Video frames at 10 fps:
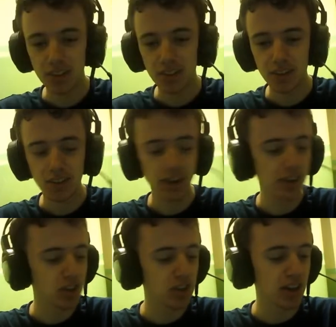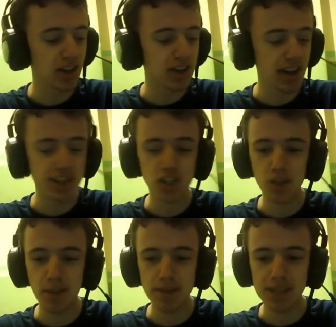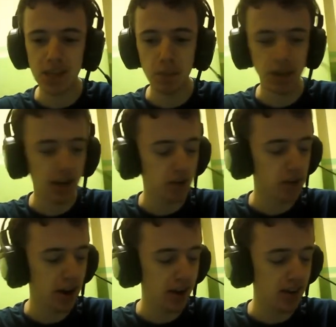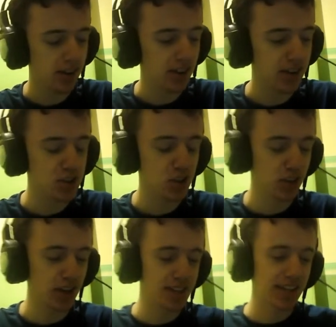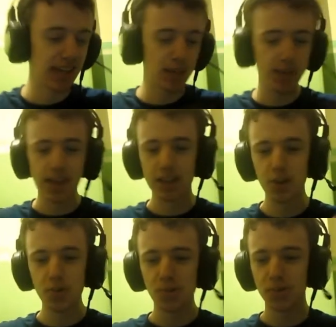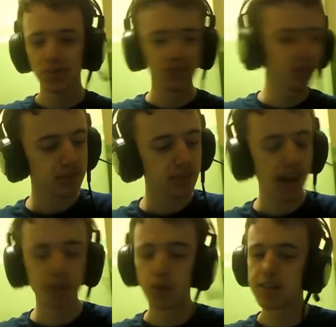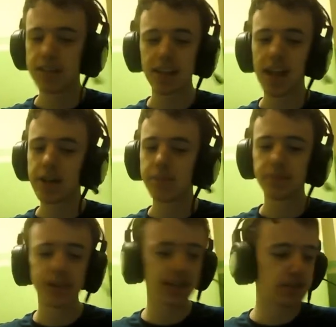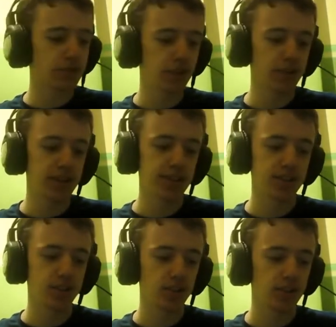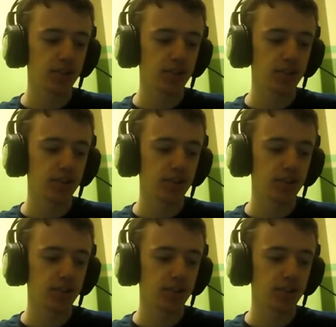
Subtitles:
Right, you guys should be able to hear me now, right? You guys can hear me? Hello? I'm not in game. That's for a reason, dude.